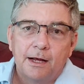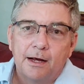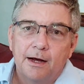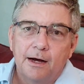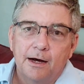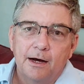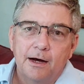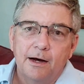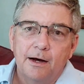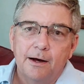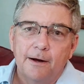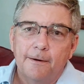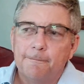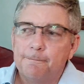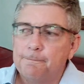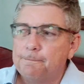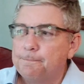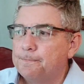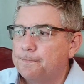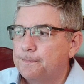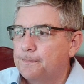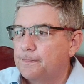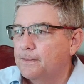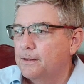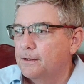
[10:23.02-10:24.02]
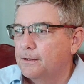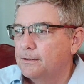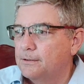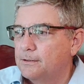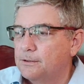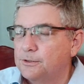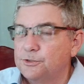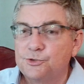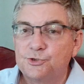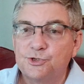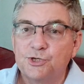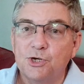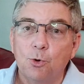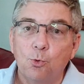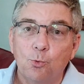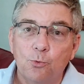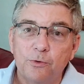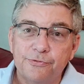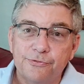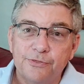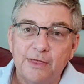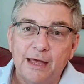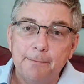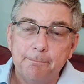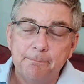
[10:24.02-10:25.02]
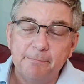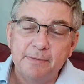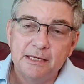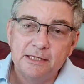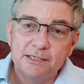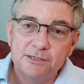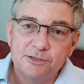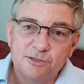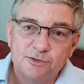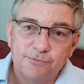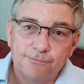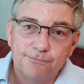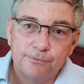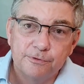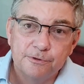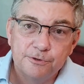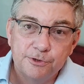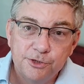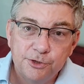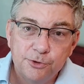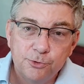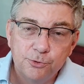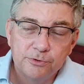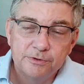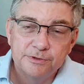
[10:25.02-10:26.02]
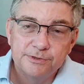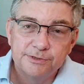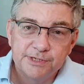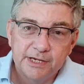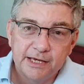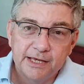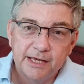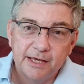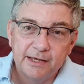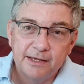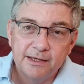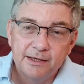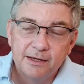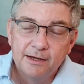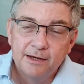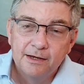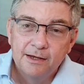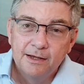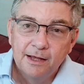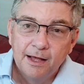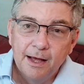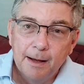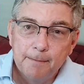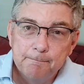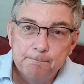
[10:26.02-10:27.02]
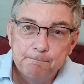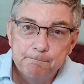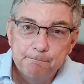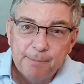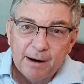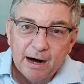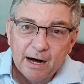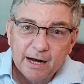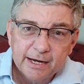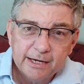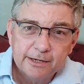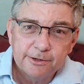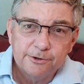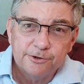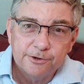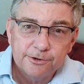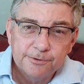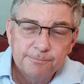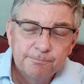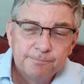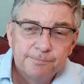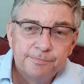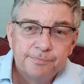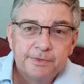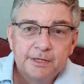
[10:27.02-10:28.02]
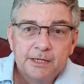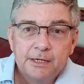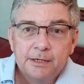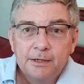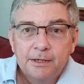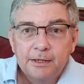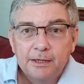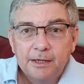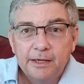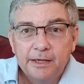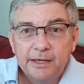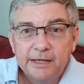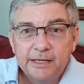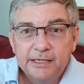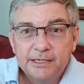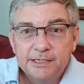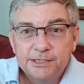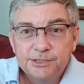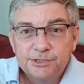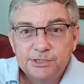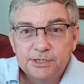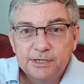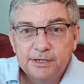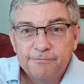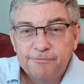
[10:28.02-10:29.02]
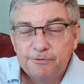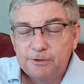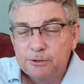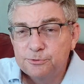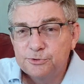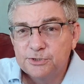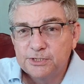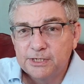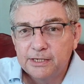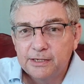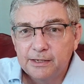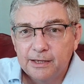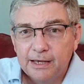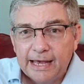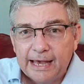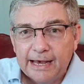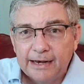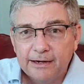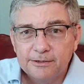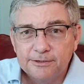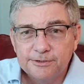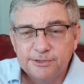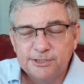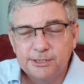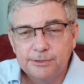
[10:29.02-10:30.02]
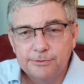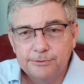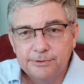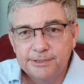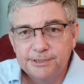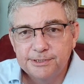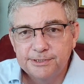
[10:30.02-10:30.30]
So what that means for you as a buyer is if you see a house